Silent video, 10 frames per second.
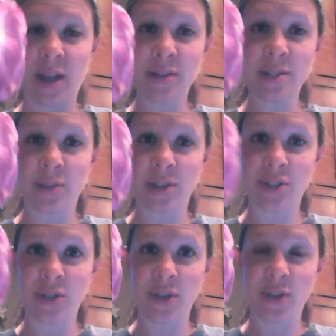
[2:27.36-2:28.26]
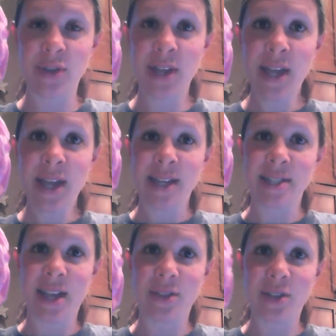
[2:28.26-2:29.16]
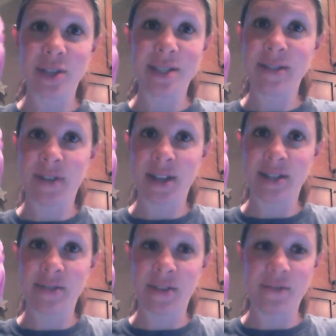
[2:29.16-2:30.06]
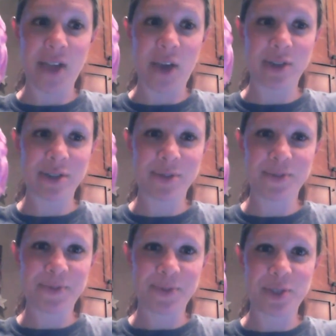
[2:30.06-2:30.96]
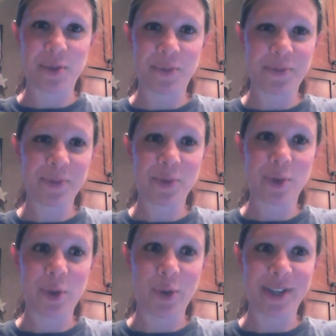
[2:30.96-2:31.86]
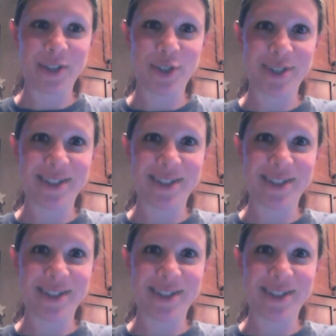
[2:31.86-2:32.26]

also want to show you is that it looks different in different flowers. So, hold on just a